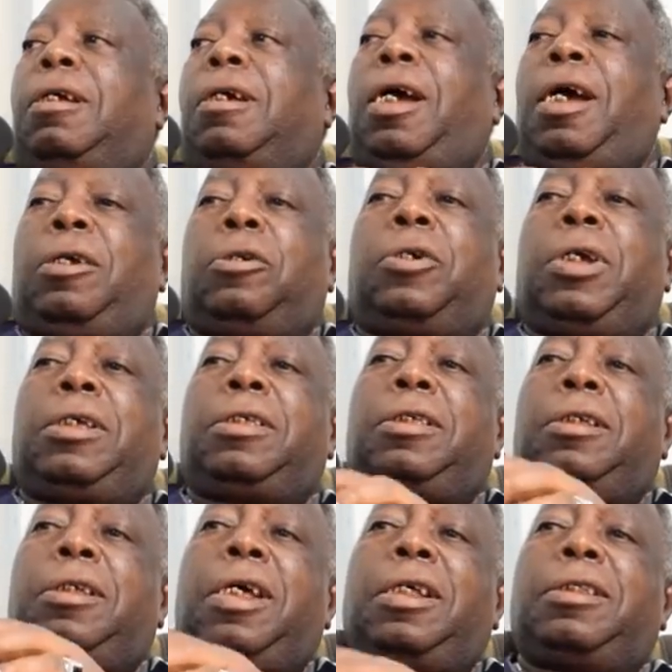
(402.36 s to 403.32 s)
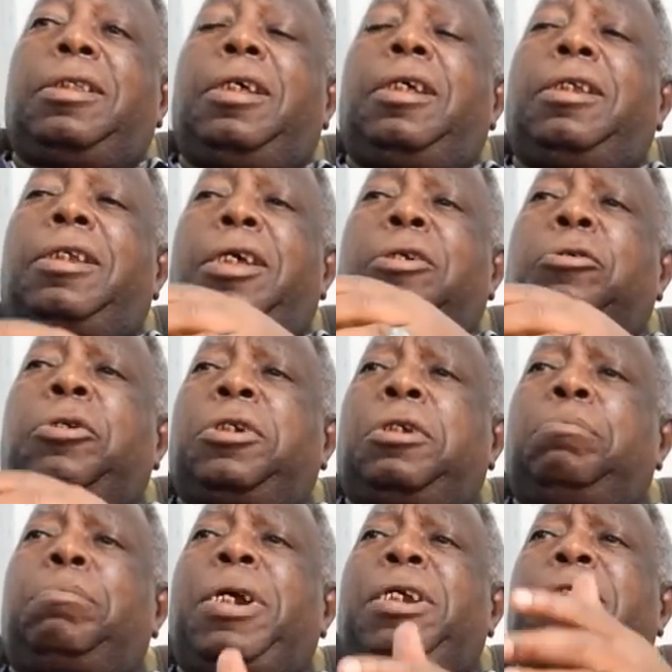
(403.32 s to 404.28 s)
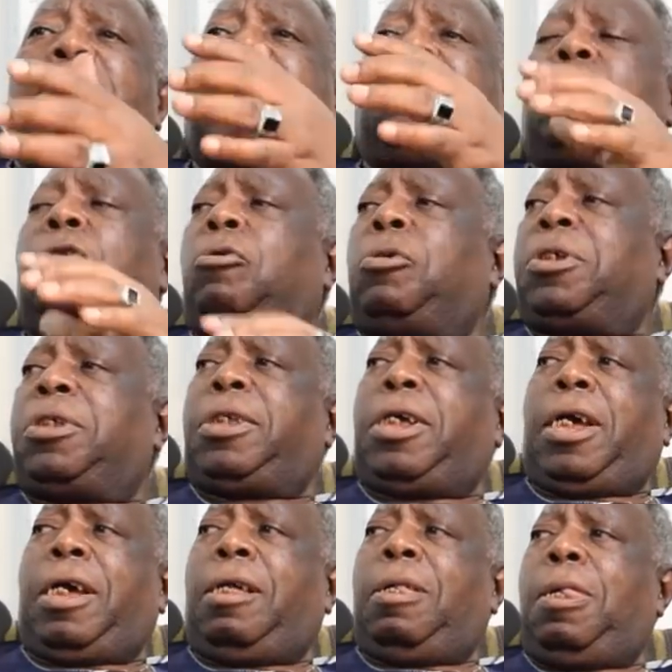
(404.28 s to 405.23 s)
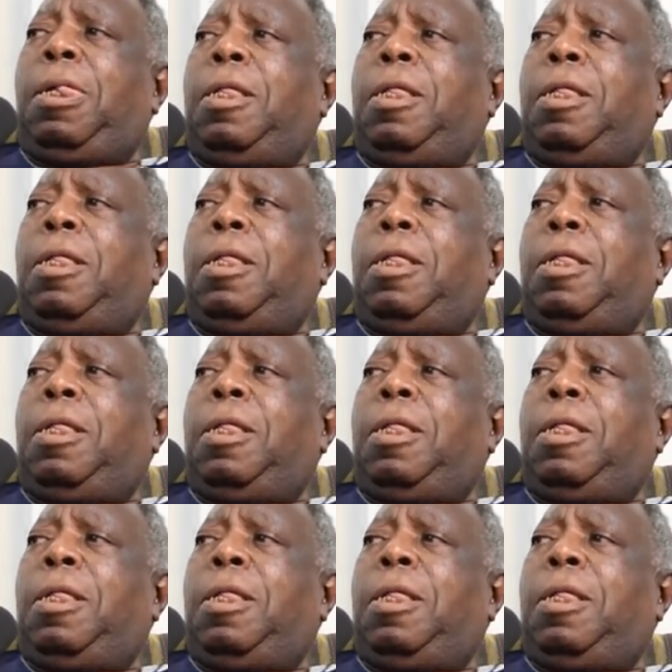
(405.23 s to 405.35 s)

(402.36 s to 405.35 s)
And you can see that the education parity is always there.